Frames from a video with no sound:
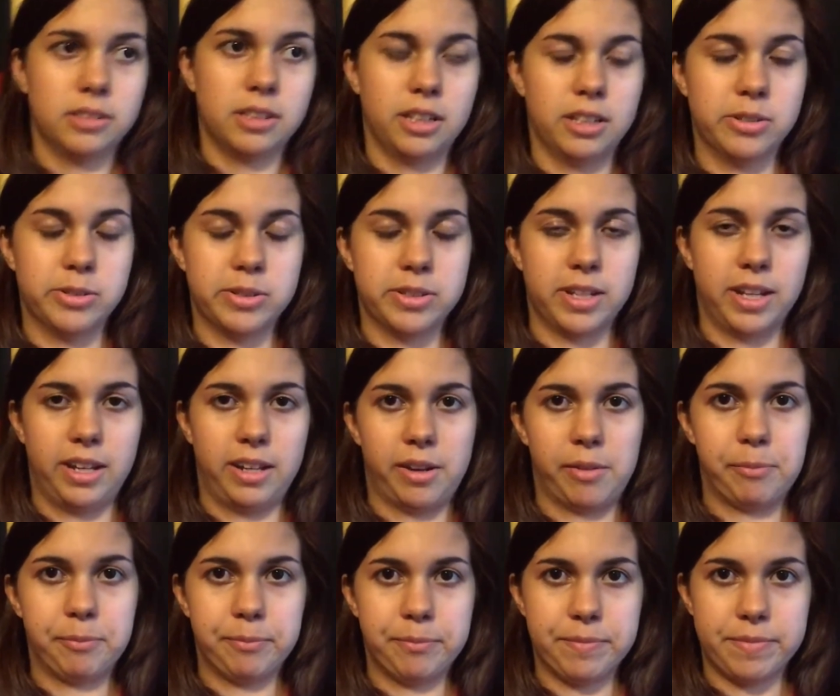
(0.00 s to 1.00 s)
This was like
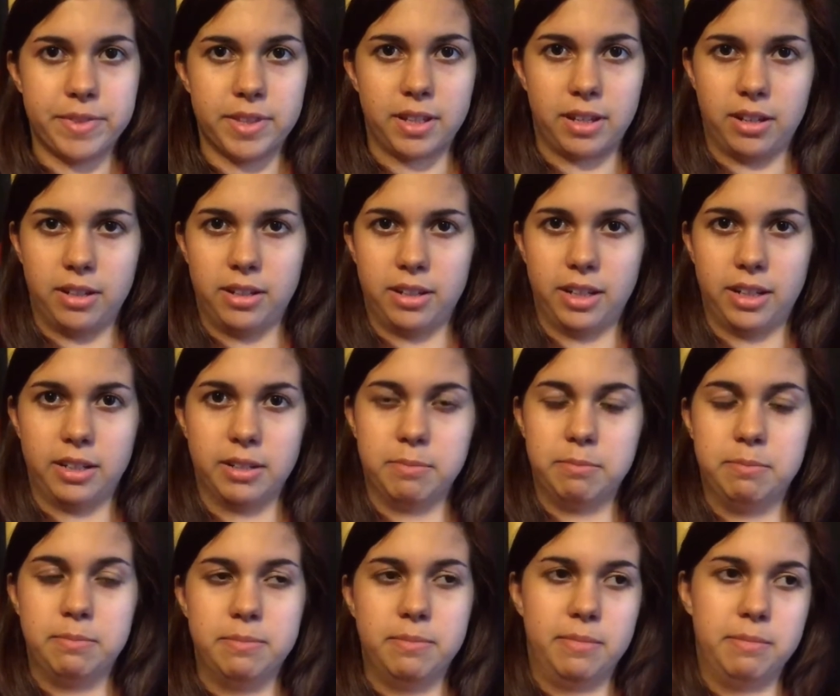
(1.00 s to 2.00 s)
on like
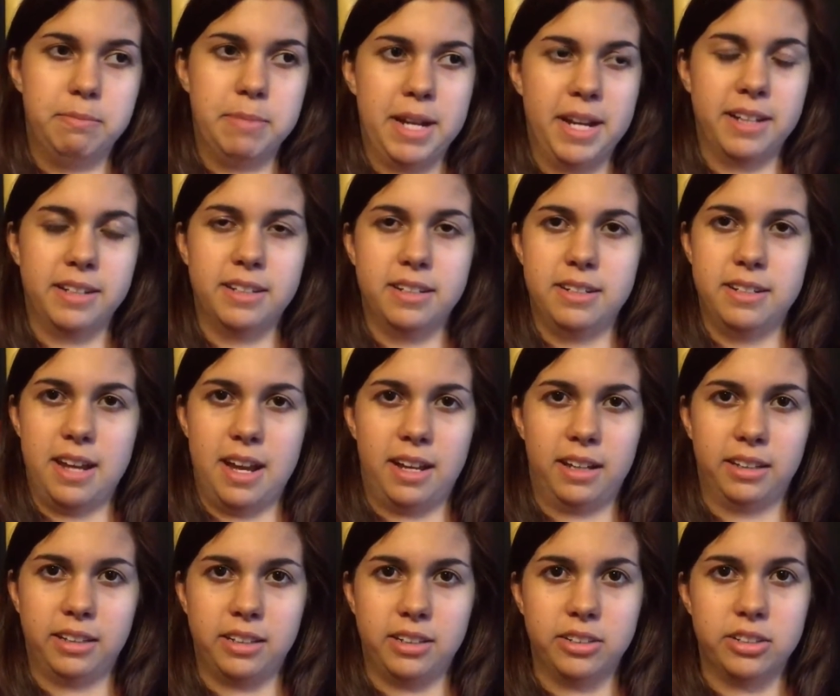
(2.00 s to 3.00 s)
an abandoned
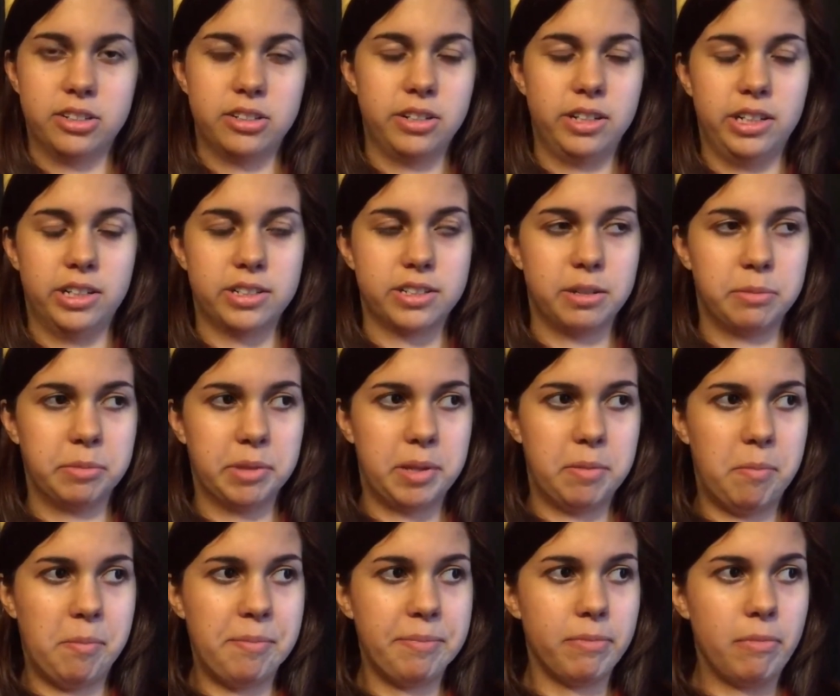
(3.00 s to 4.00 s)
alley or street or
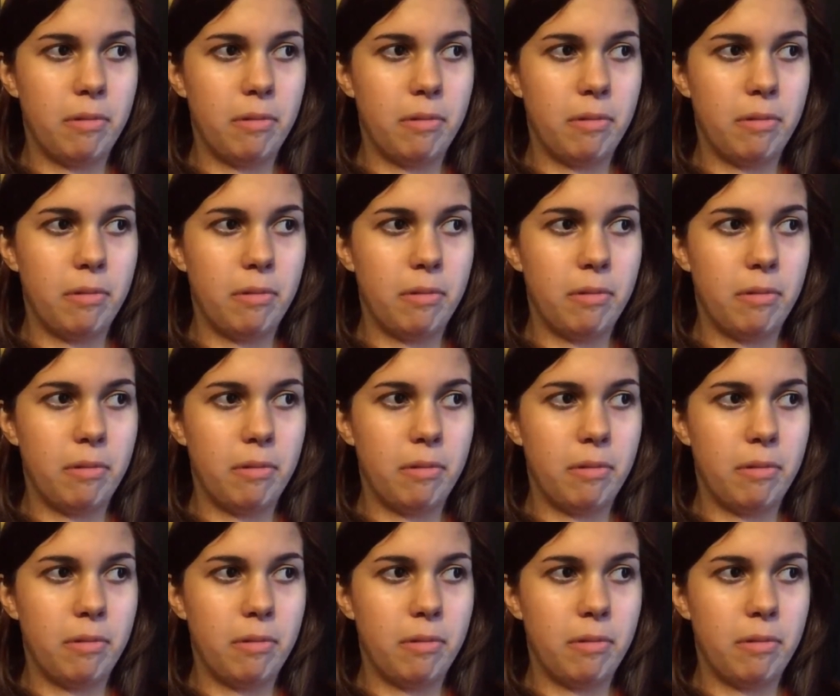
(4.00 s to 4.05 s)
something.